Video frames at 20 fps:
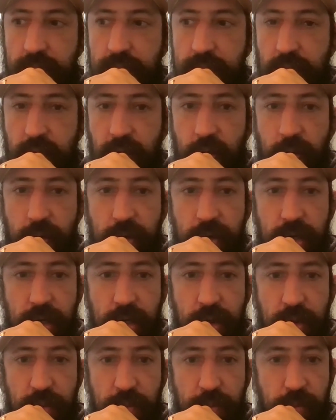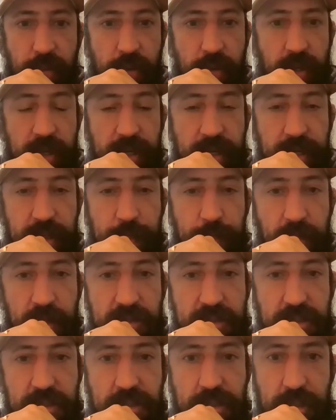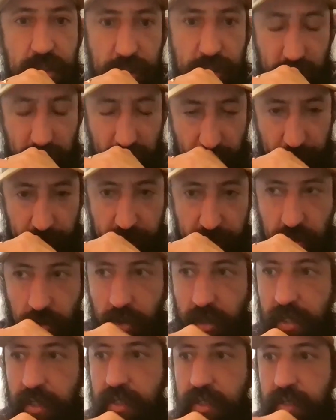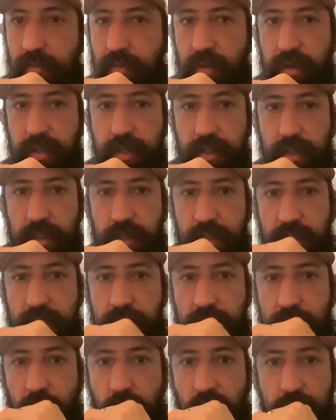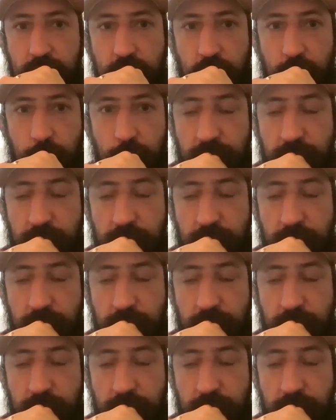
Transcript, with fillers: Yeah. So, yeah. I didn't get much opportunity to really talk